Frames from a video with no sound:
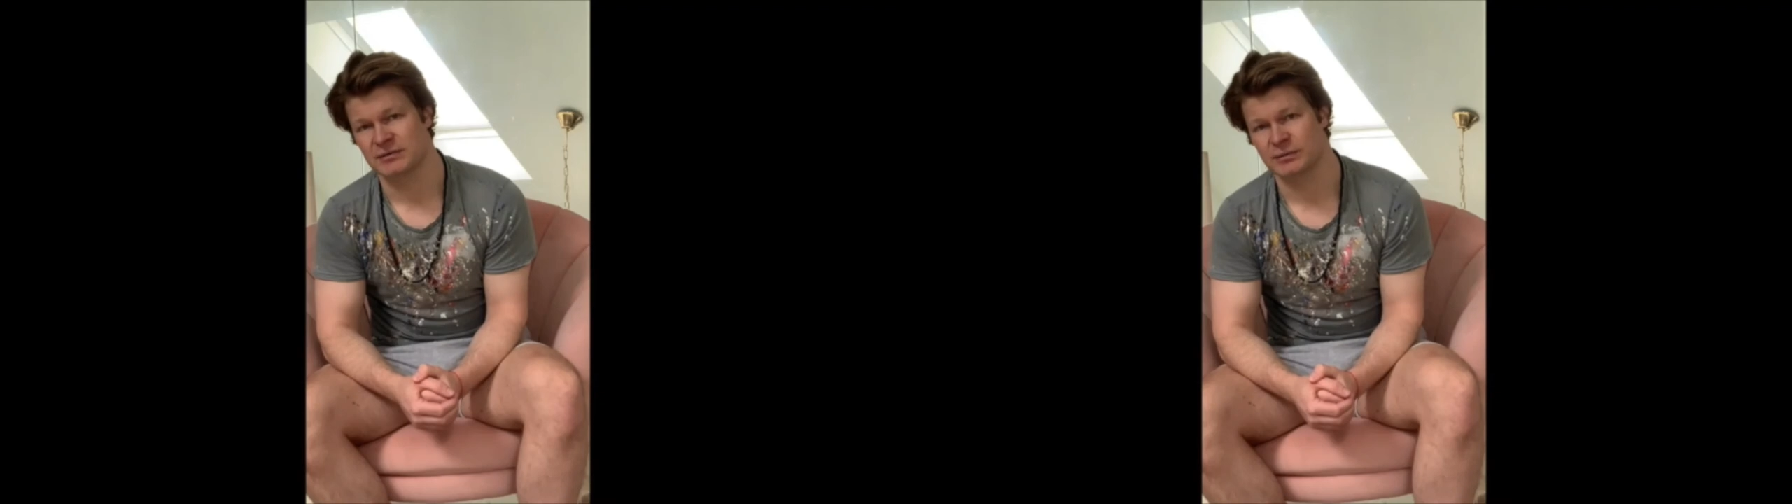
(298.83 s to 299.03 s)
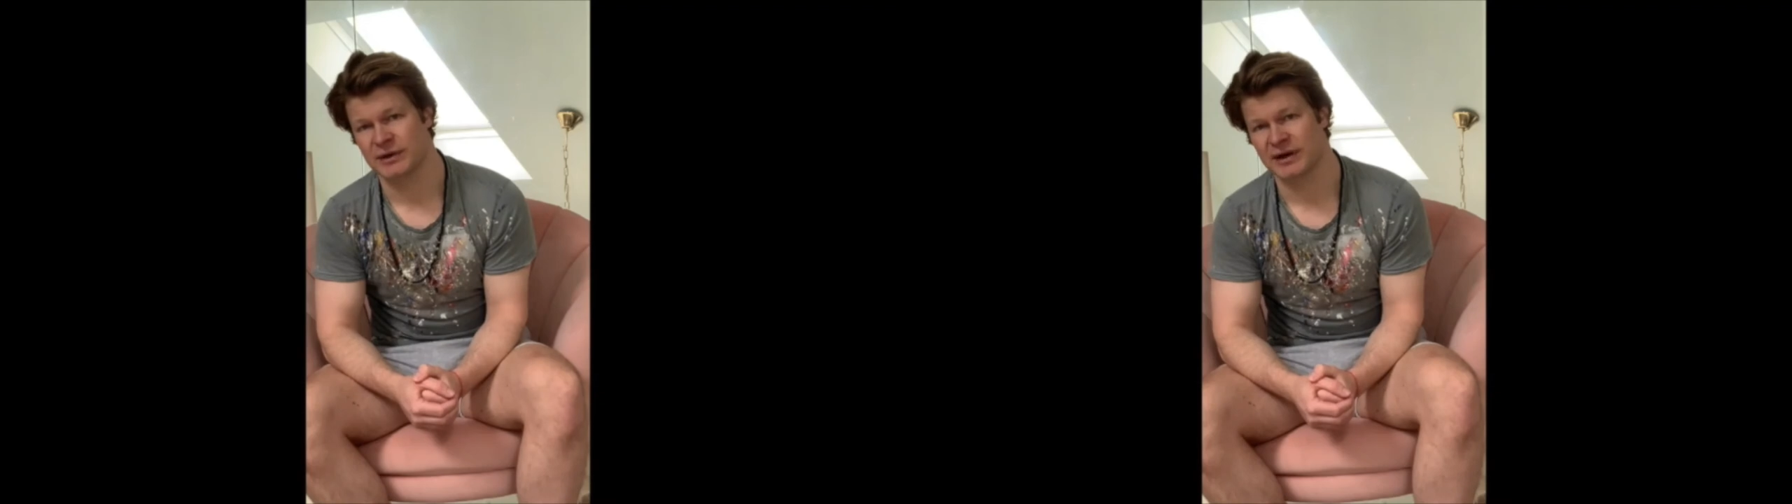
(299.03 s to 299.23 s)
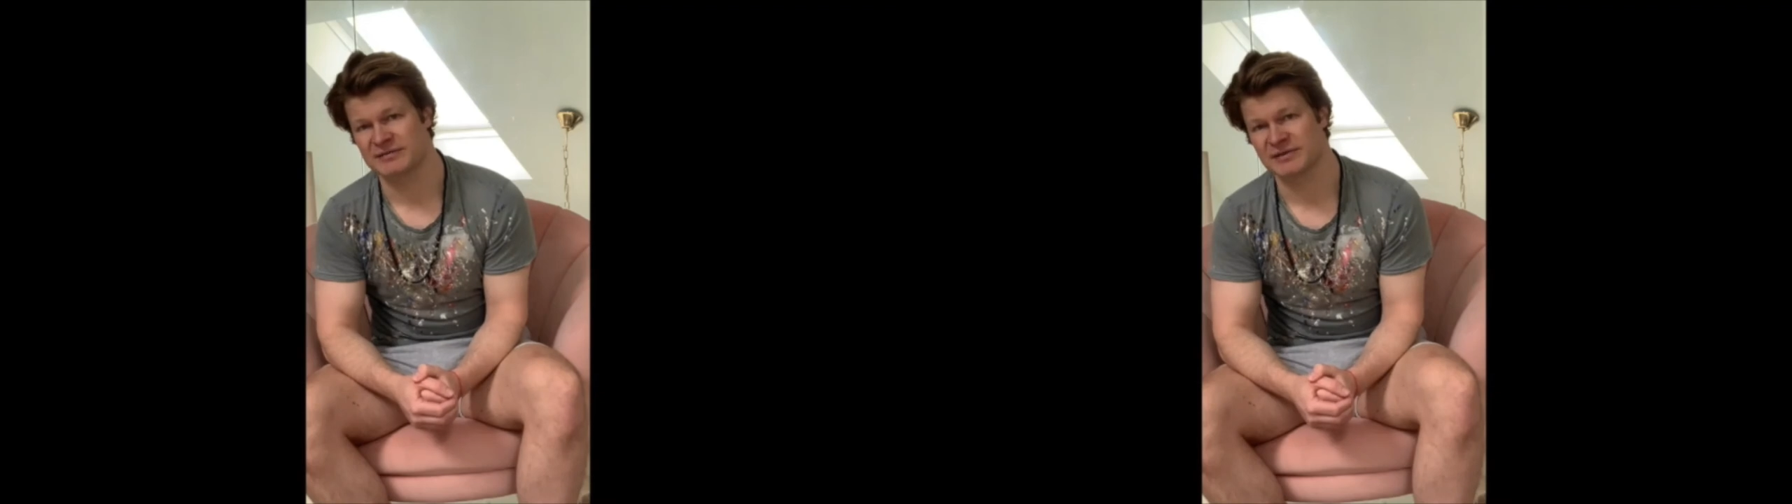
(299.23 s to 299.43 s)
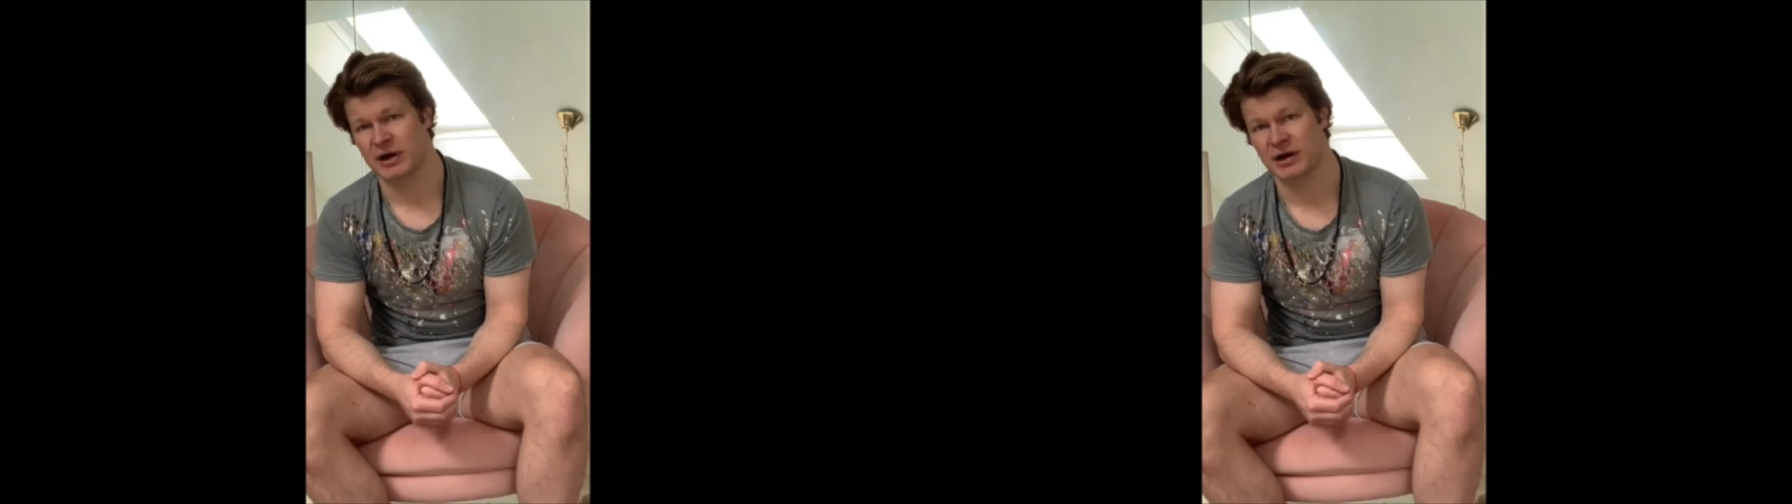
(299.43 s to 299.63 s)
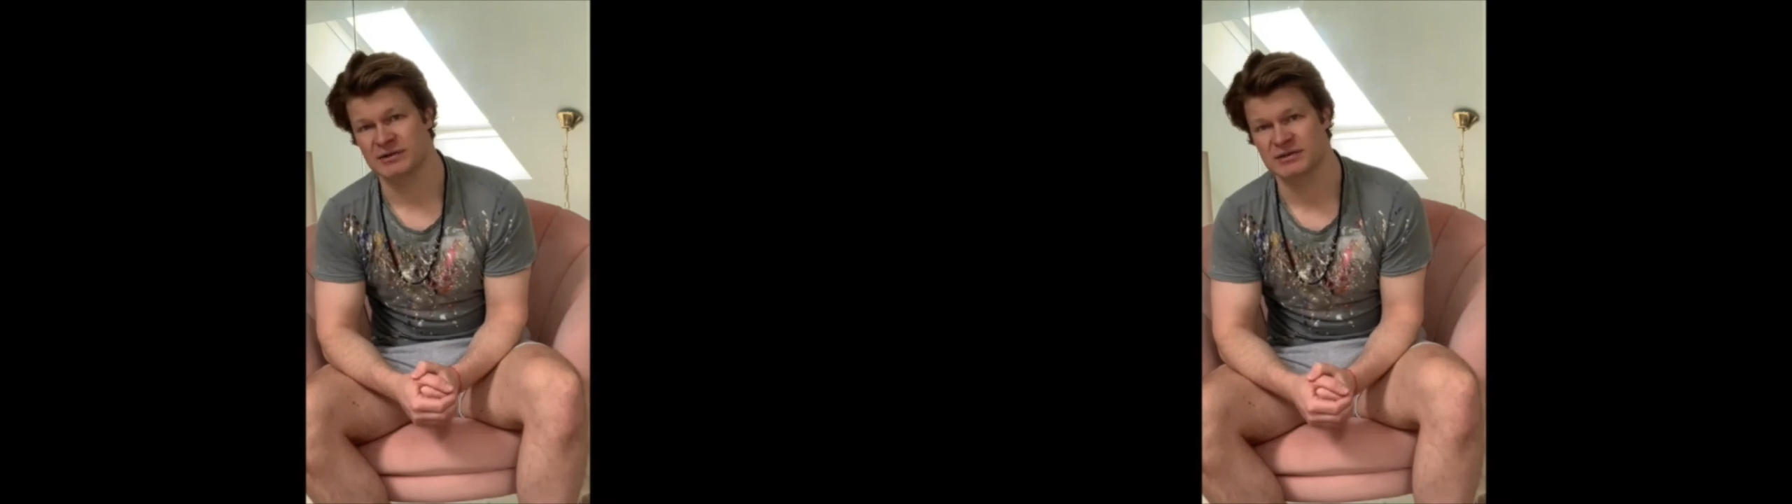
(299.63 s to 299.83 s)
When you're having a
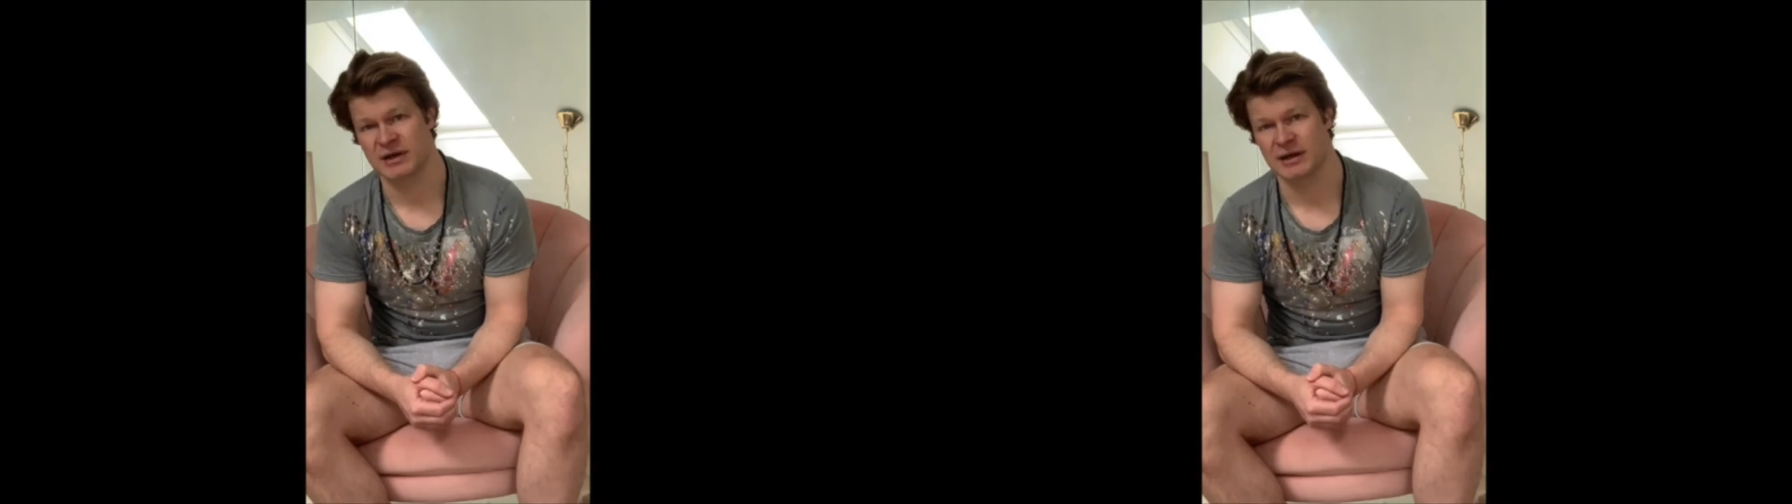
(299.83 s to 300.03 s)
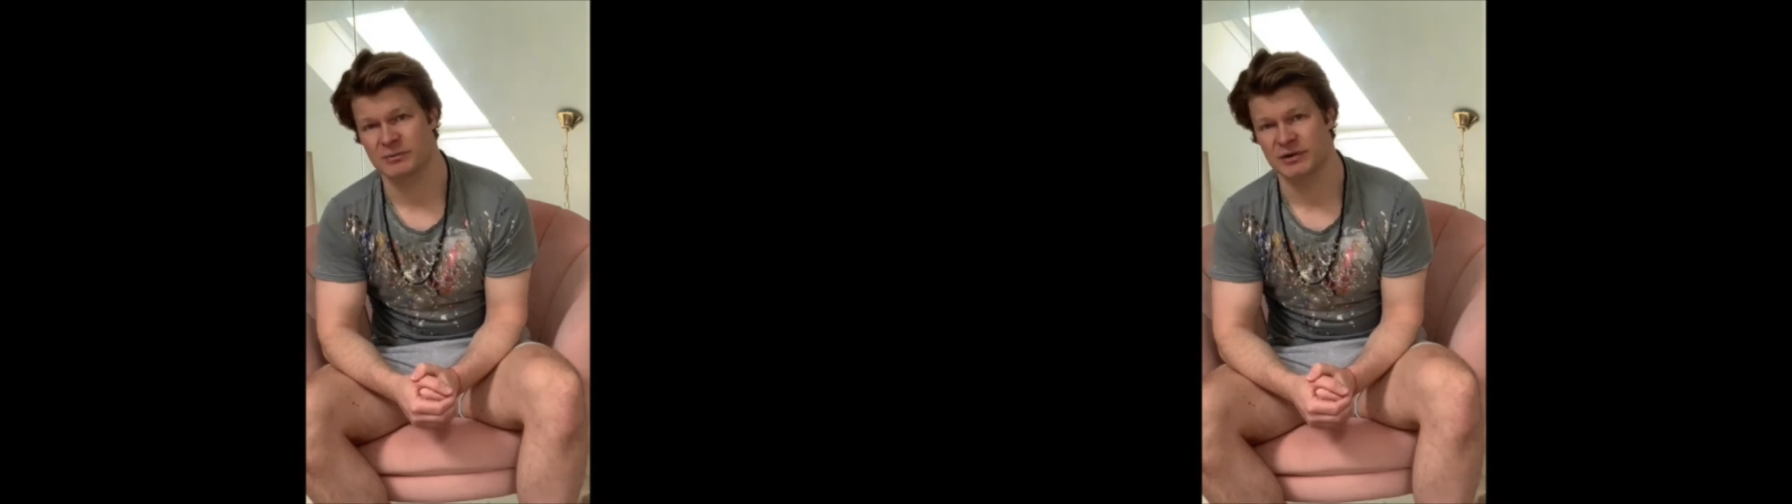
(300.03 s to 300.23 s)
hard time,